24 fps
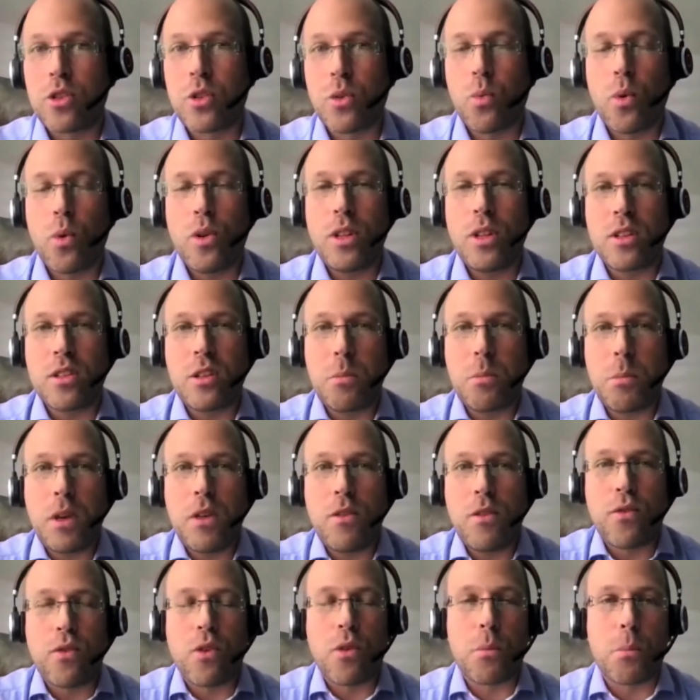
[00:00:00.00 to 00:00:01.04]
So what does it
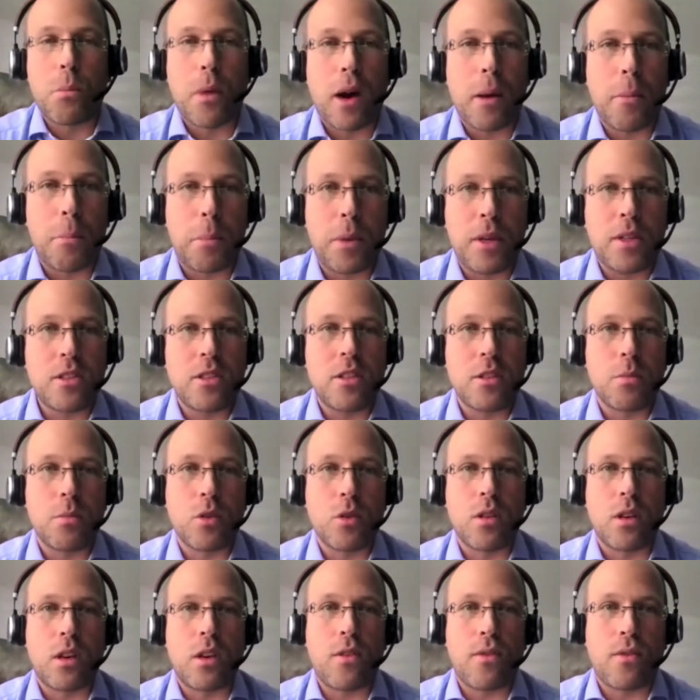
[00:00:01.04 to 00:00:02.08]
mean for my business
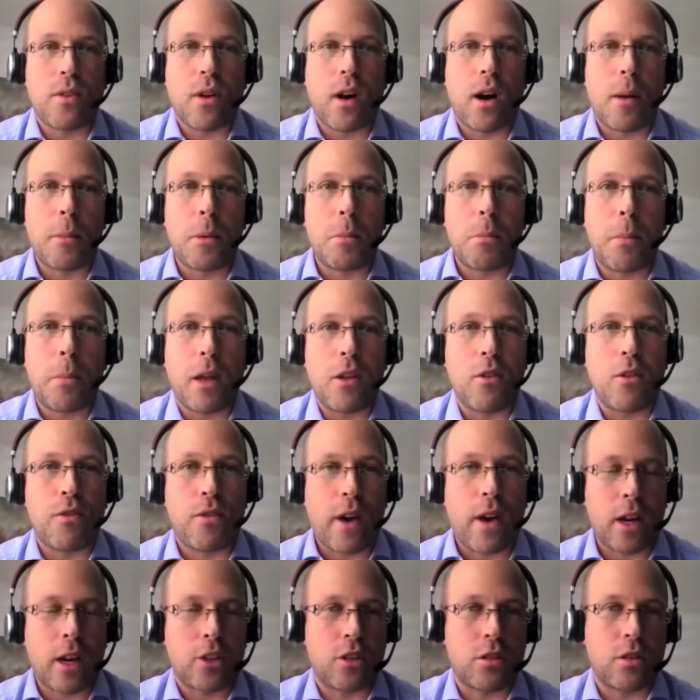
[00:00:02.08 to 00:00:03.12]
model if I'm a
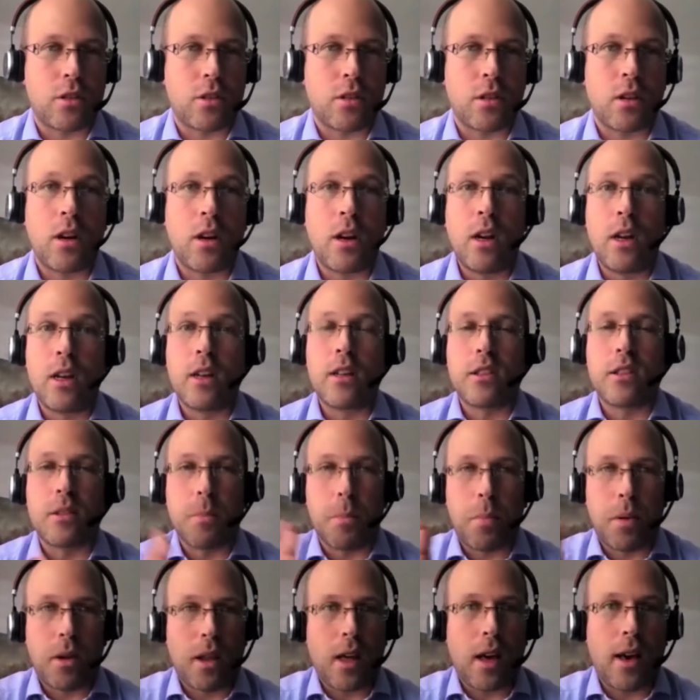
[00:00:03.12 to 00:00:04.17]
manufacturer
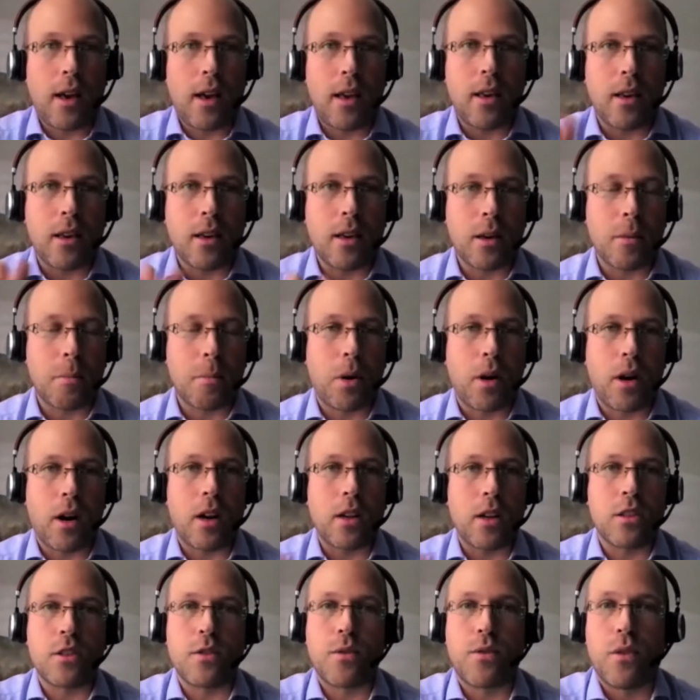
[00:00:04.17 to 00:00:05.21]
supplying
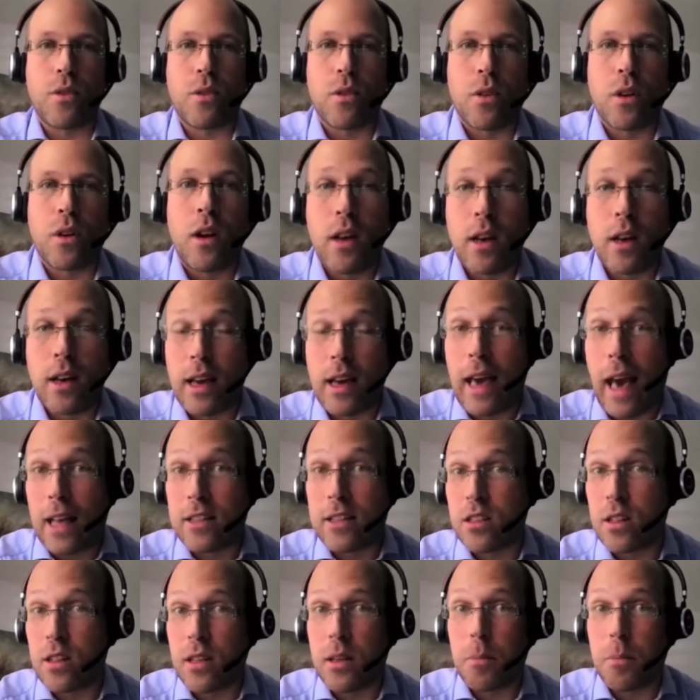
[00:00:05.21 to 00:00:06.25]
parts for
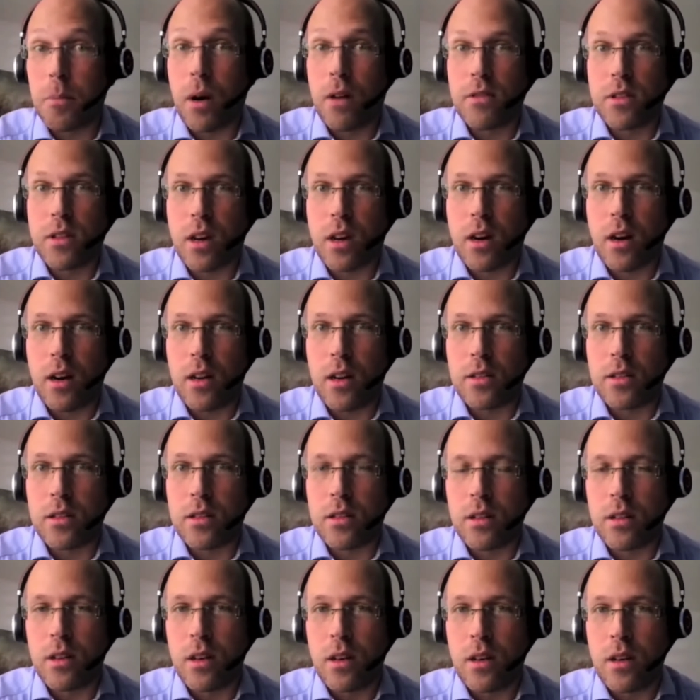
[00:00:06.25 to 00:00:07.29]
gasoline-powered
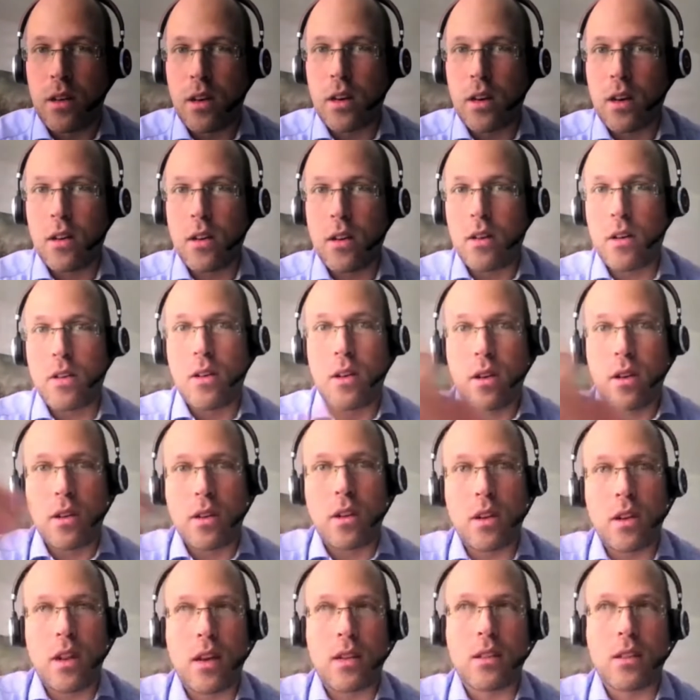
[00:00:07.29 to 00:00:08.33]
cars
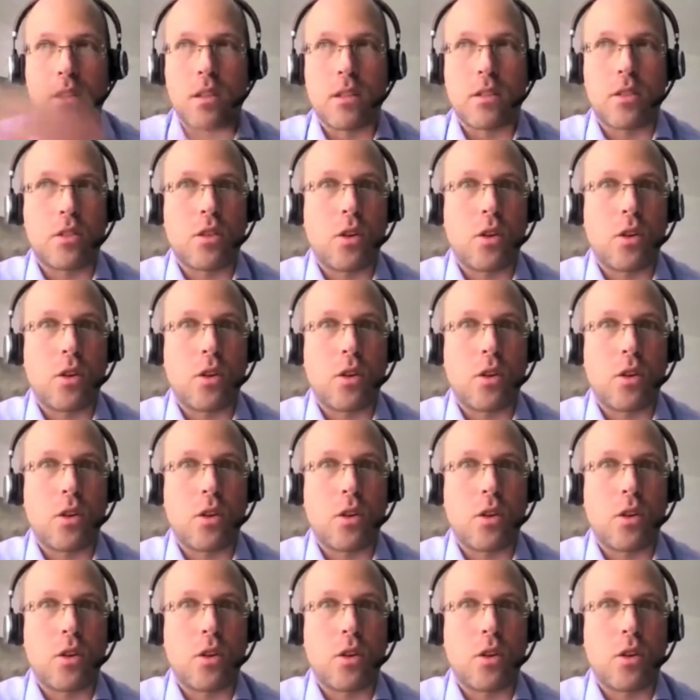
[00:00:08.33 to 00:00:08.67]
in the next?